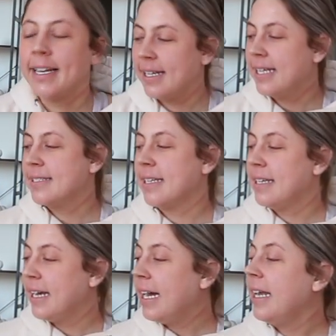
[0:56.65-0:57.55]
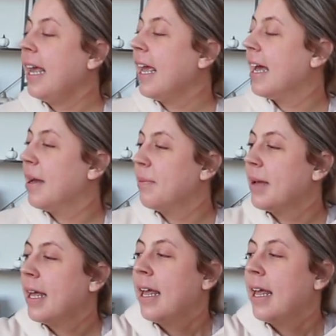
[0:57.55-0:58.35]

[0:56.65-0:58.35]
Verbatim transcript: It is 9 a.m.